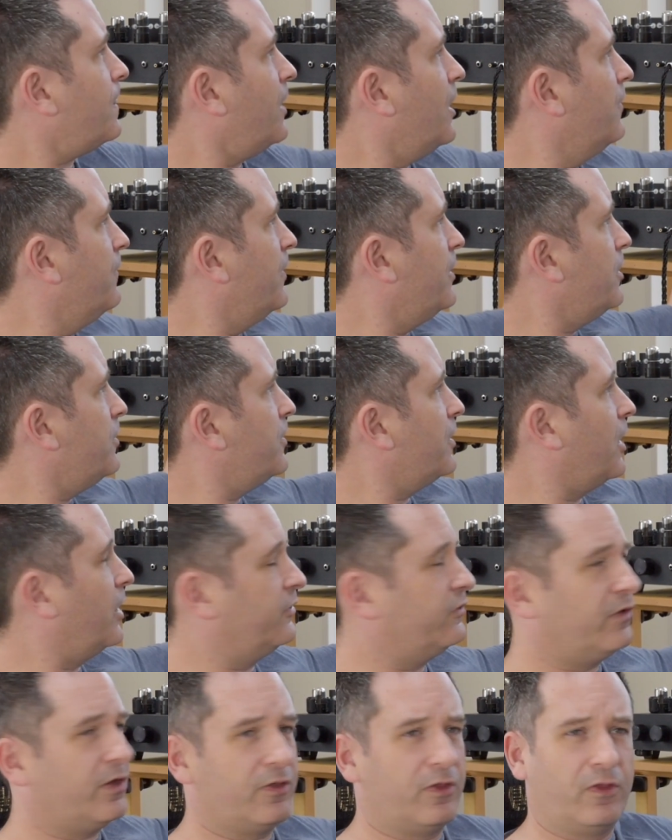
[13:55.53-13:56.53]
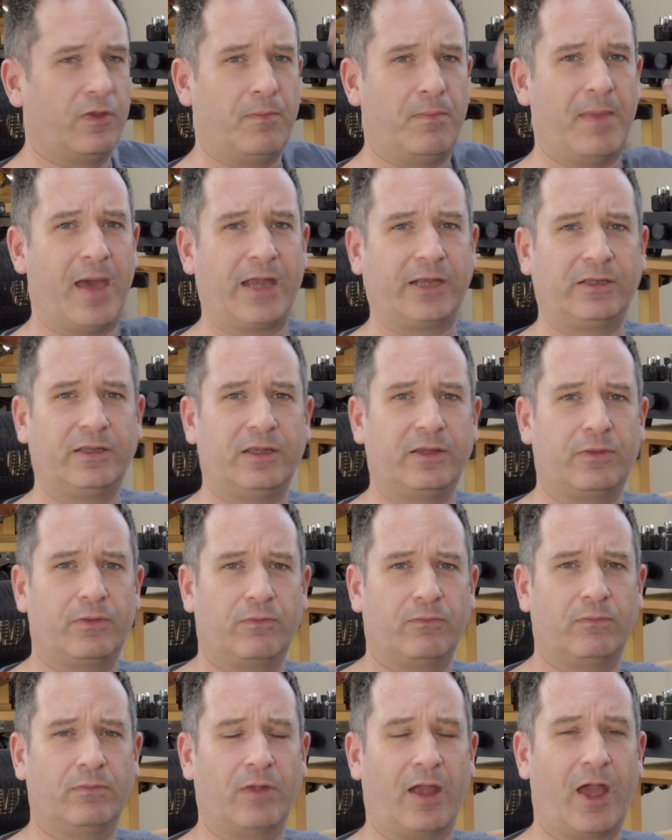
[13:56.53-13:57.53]
If anything, I'd say that the Magni
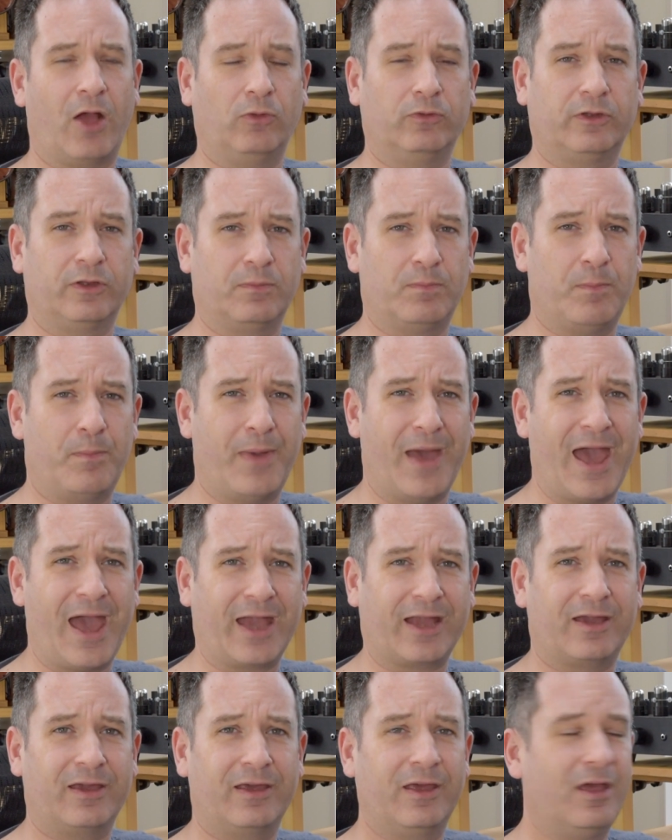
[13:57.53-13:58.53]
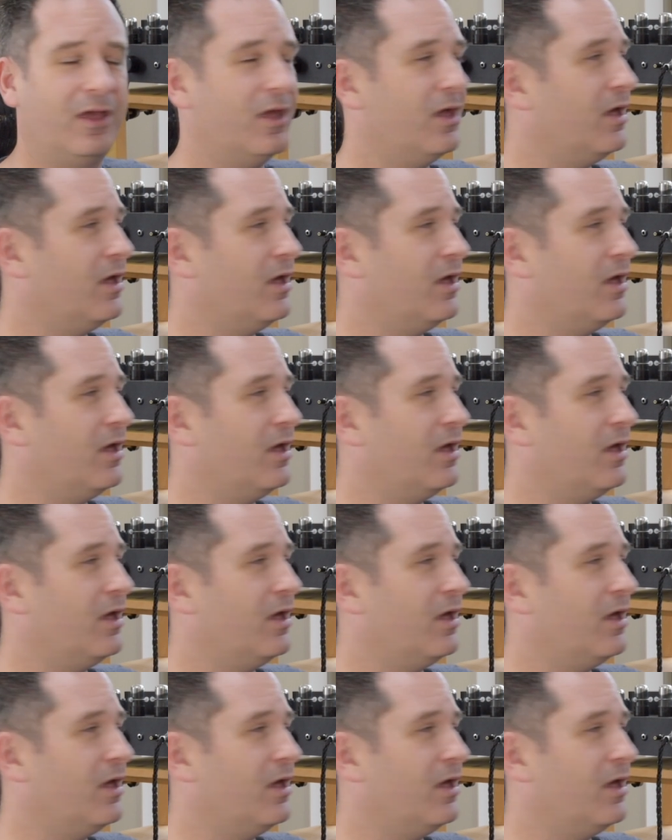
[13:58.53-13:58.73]
held it back.